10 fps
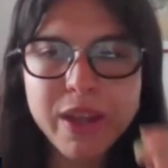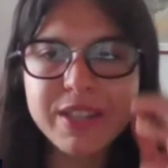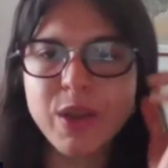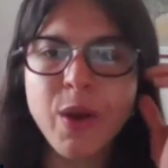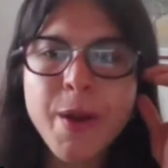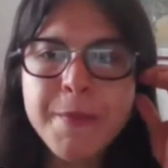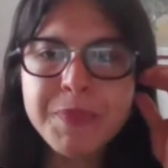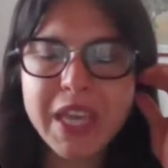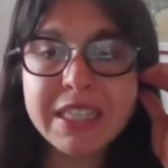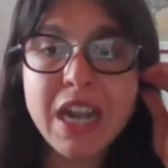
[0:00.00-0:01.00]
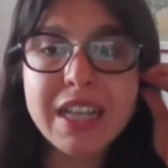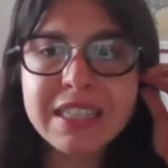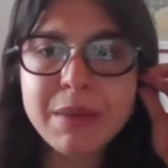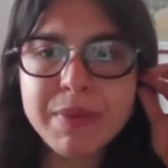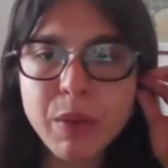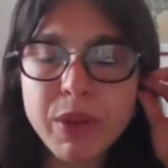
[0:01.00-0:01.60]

And so it's not something